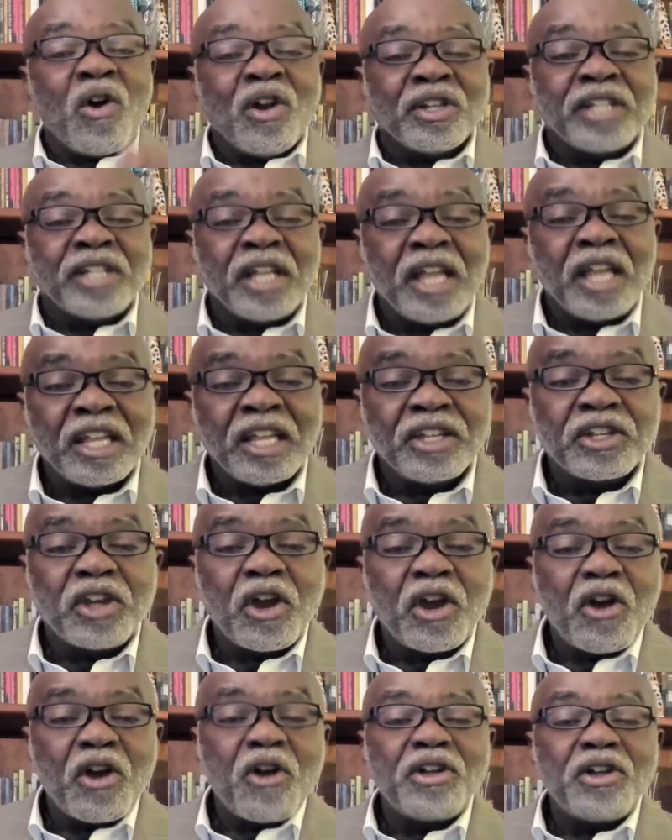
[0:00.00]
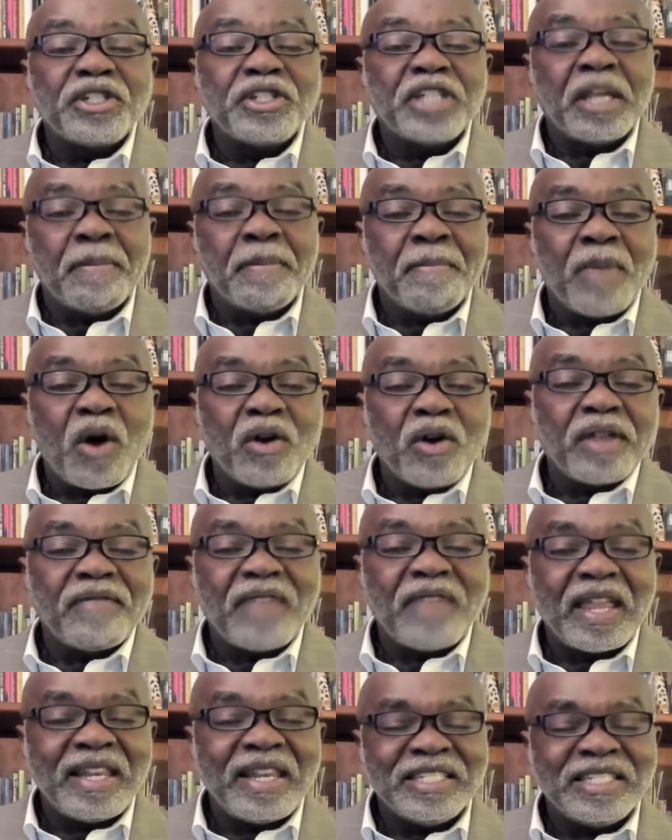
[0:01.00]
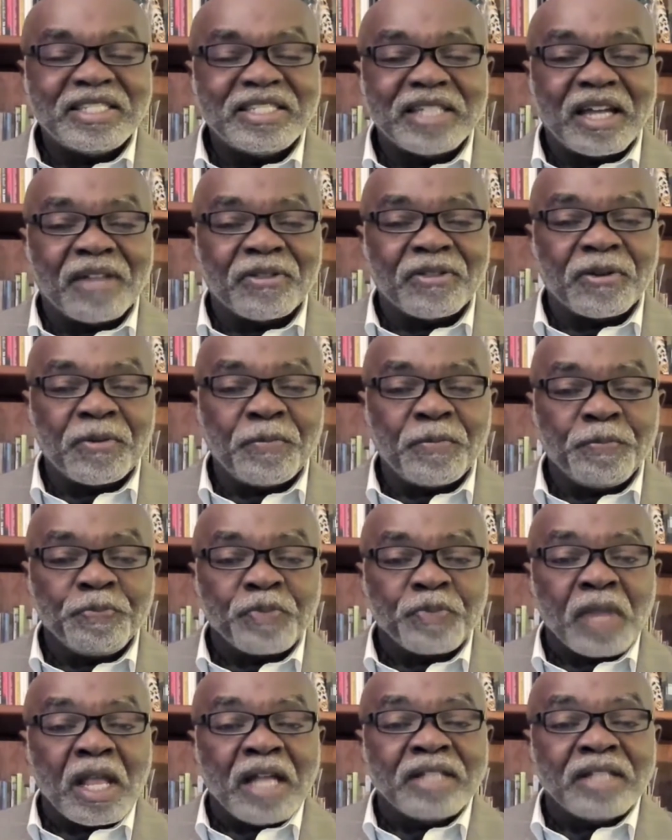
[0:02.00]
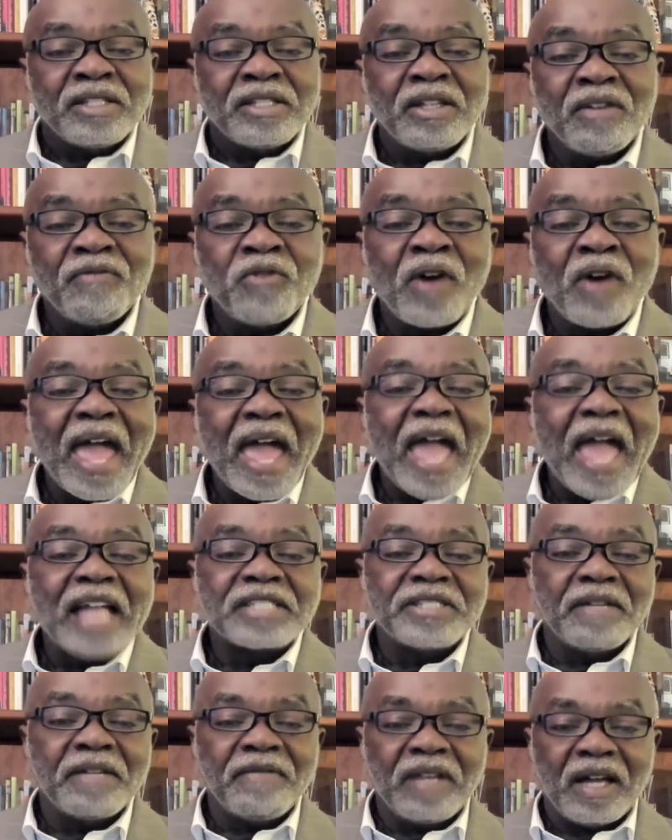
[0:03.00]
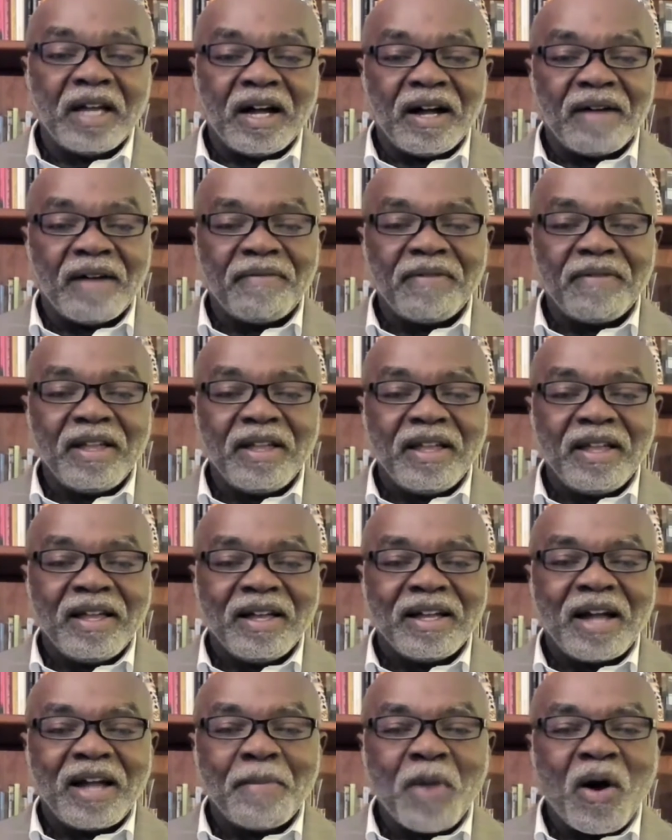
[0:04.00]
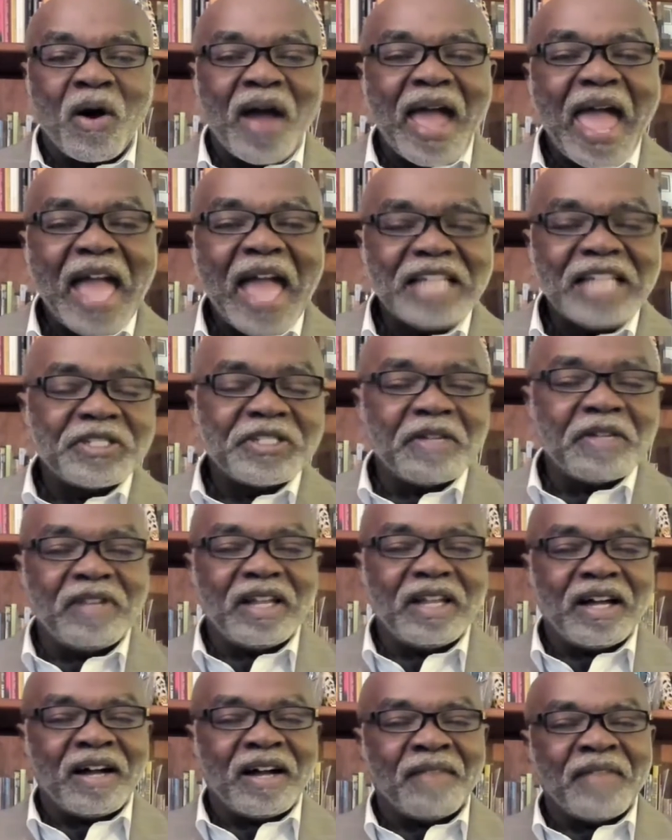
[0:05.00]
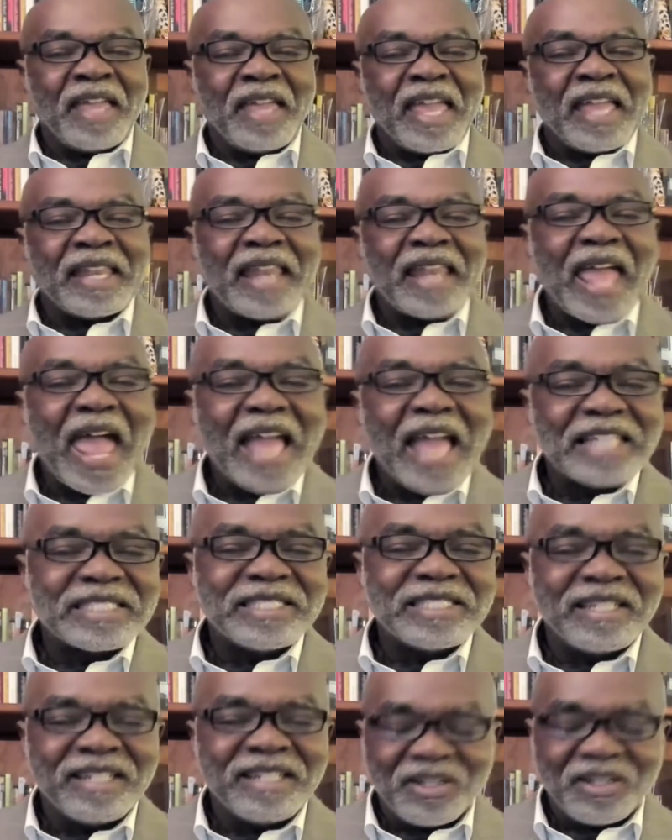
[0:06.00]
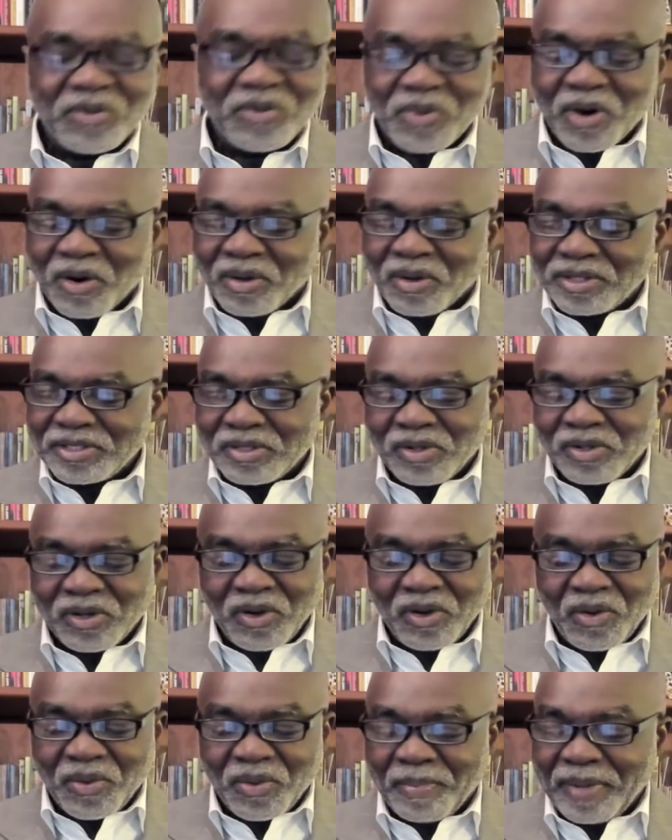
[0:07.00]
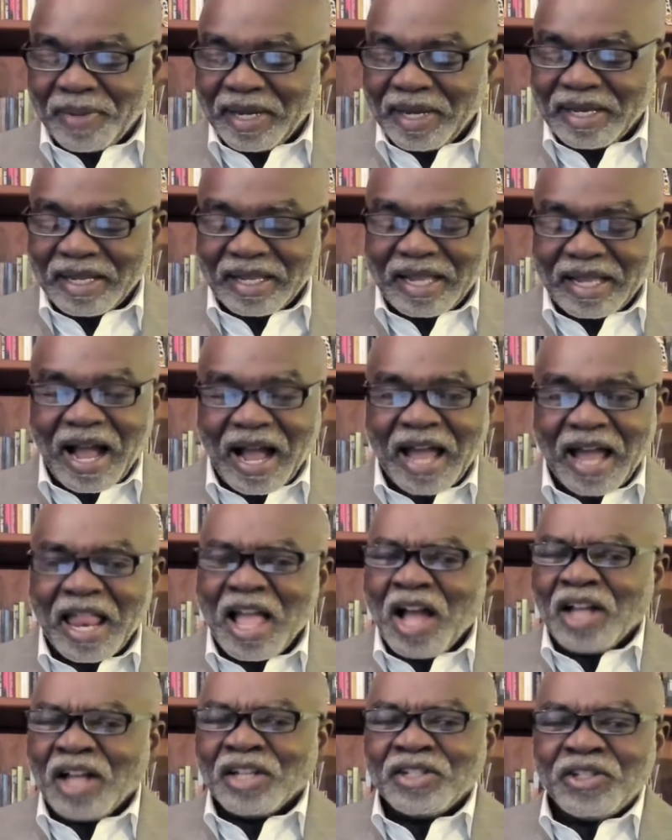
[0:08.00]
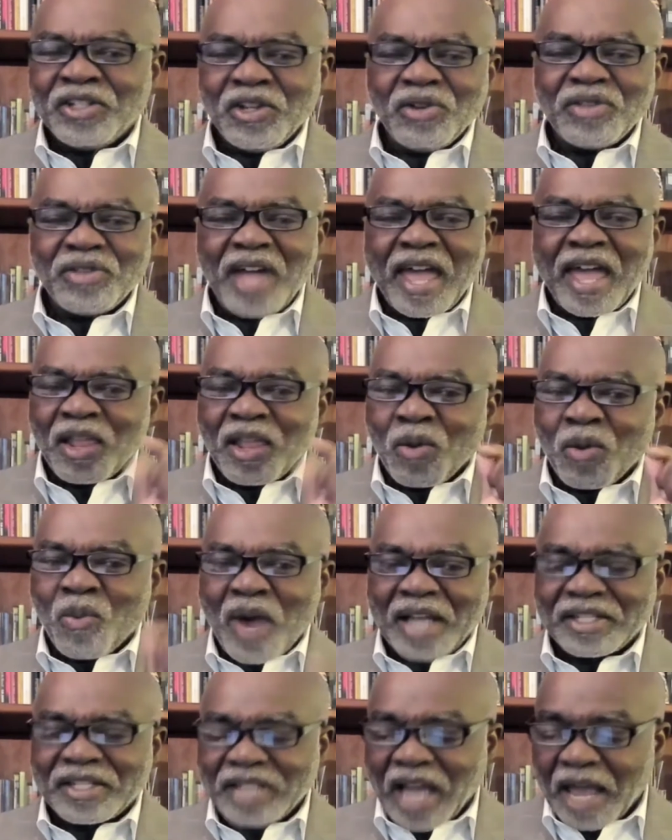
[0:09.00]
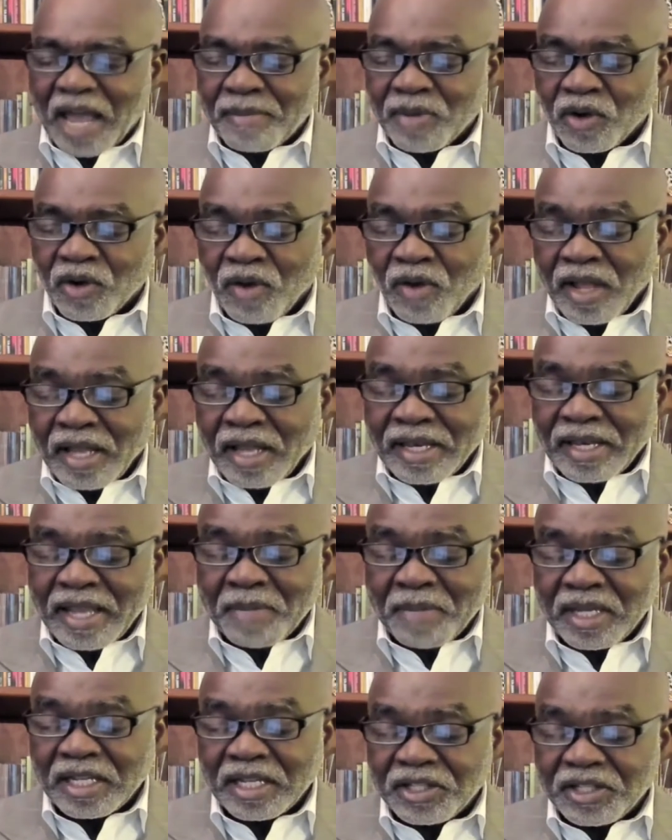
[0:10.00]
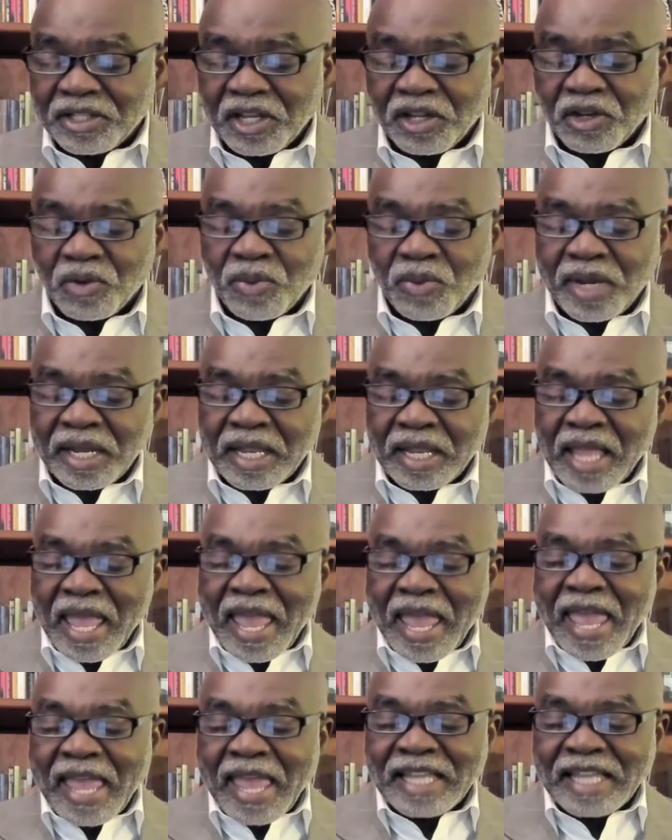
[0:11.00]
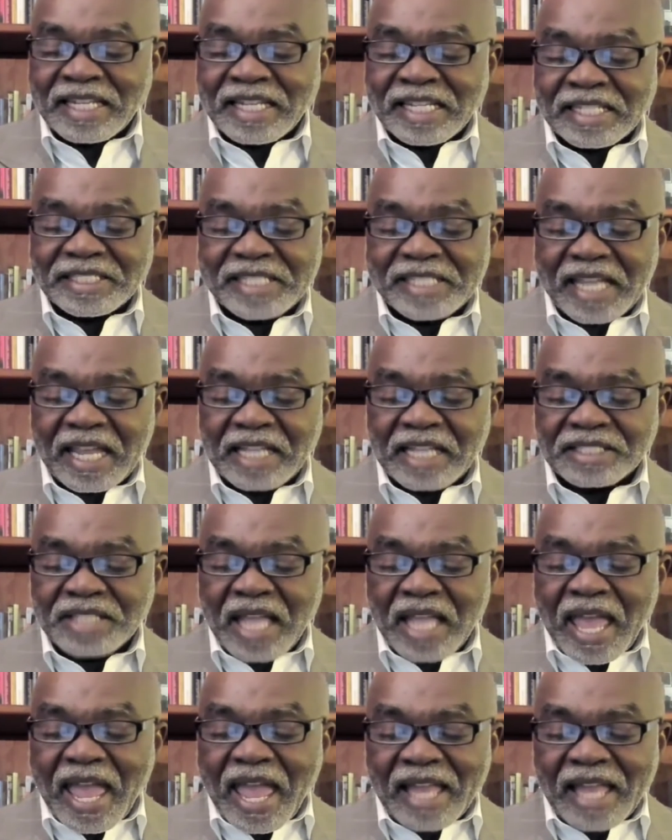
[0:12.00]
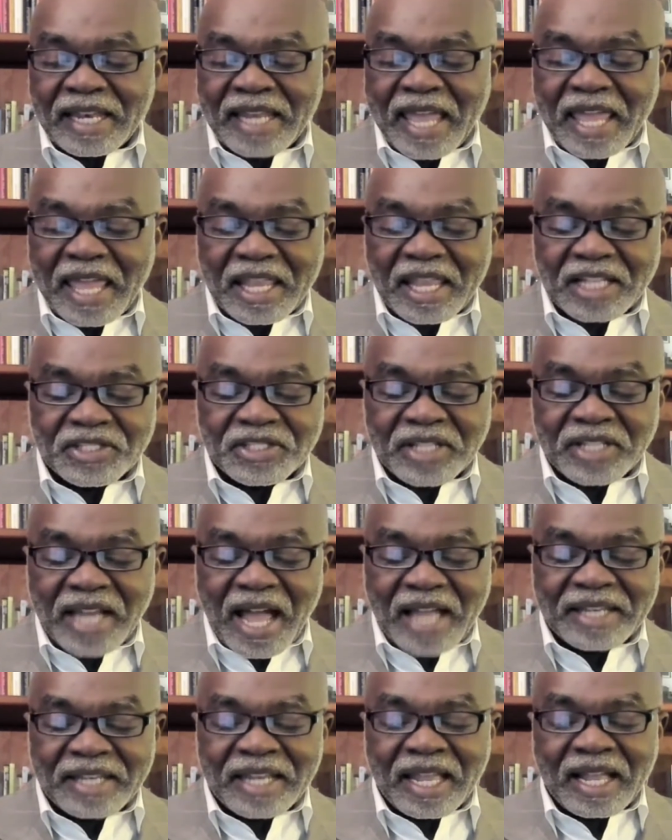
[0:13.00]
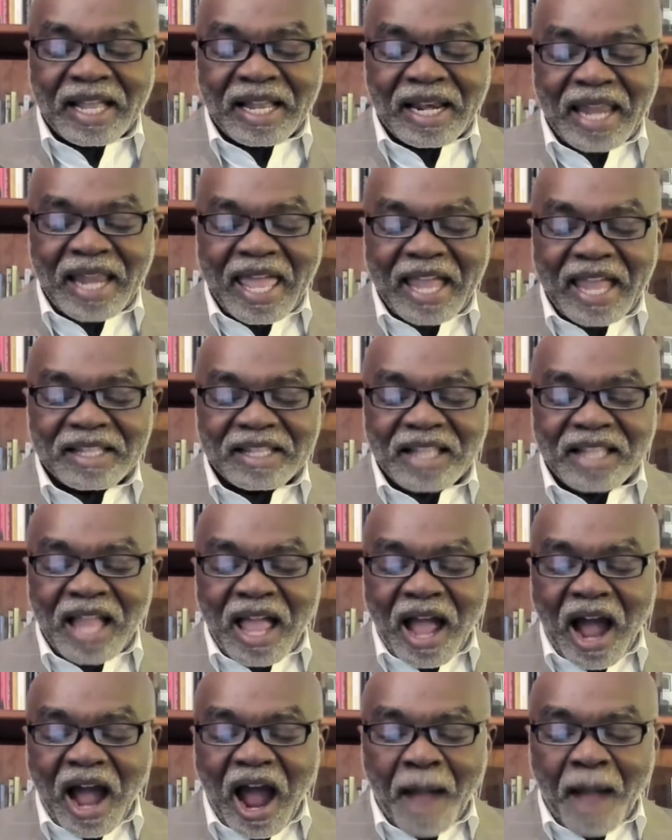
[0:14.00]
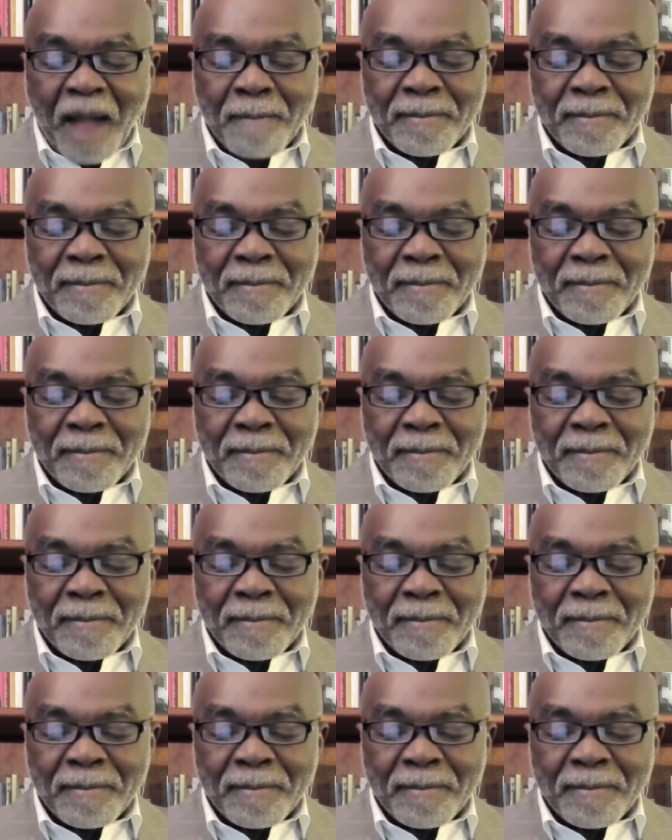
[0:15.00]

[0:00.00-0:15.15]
to encourage and motivate each other for acts of love. Come on, acts of love and acts of good works. Glory be to God. Do that and watch God move. Let me continue to read. And it says, and let us not neglect our